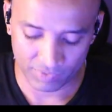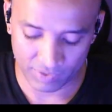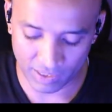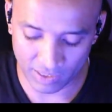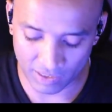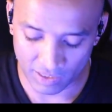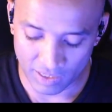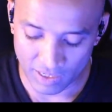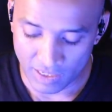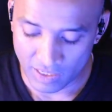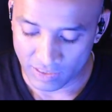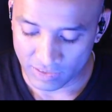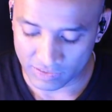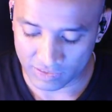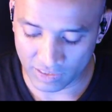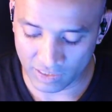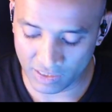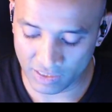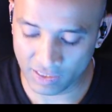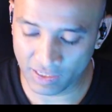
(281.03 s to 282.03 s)
Like
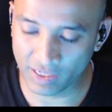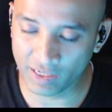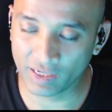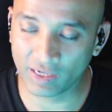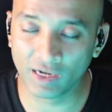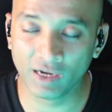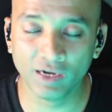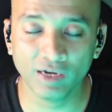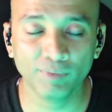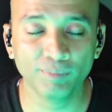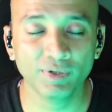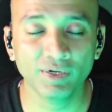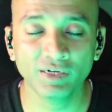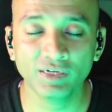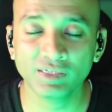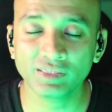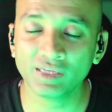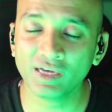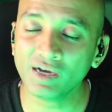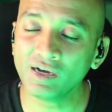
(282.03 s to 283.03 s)
sa re ga
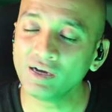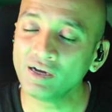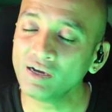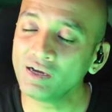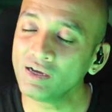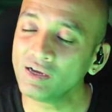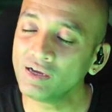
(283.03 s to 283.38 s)
ma da